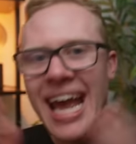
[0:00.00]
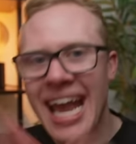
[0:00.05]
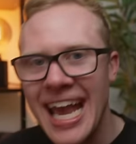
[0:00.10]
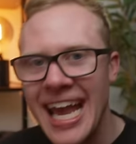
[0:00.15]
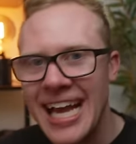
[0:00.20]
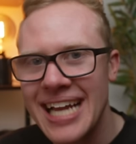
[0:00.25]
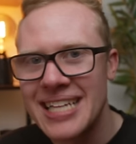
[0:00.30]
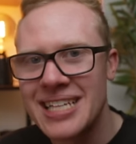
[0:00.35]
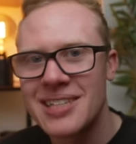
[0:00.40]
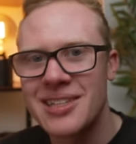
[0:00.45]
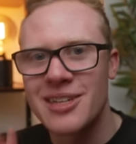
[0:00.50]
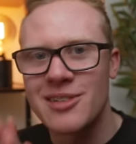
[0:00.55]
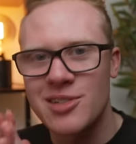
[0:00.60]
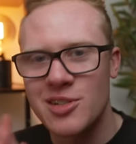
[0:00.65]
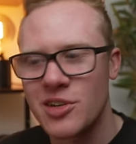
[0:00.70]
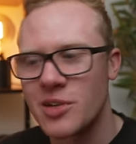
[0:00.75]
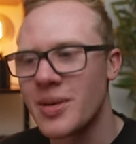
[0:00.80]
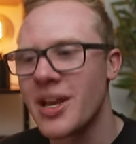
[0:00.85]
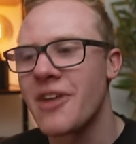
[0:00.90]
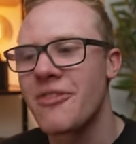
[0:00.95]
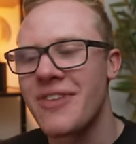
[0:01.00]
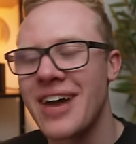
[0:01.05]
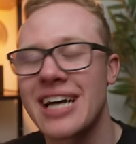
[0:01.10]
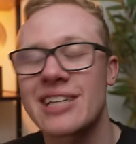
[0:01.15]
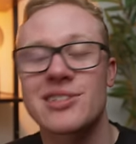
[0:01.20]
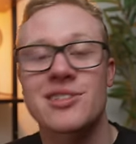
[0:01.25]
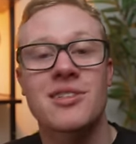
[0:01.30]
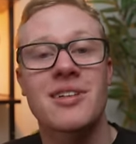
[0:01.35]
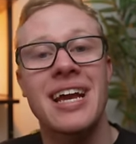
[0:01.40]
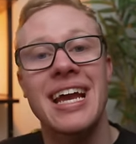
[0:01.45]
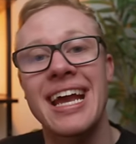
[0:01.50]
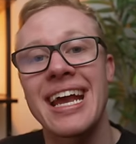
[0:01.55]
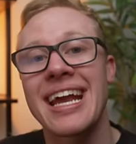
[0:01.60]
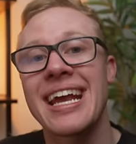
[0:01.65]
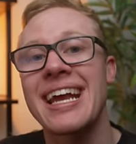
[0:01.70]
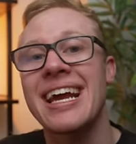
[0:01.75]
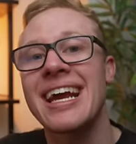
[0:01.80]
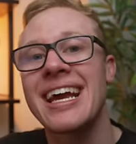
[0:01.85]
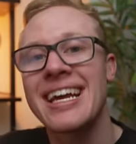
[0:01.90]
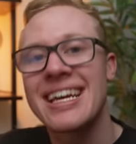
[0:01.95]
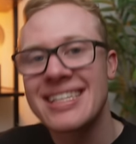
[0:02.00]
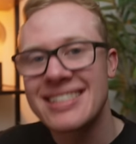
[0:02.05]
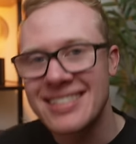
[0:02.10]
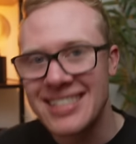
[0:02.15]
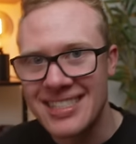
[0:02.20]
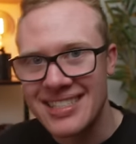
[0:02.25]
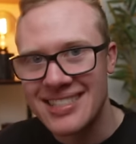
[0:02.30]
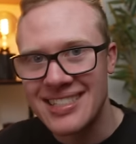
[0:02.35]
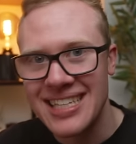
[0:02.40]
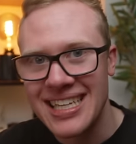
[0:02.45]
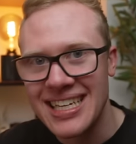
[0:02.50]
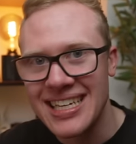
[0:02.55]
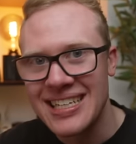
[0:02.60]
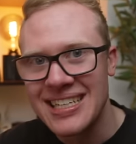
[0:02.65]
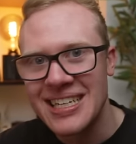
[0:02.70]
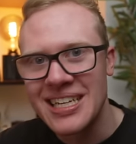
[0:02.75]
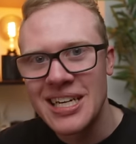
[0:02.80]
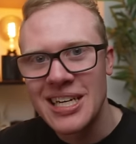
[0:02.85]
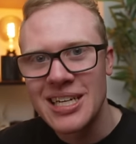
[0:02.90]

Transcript: And there's going to be a faster A16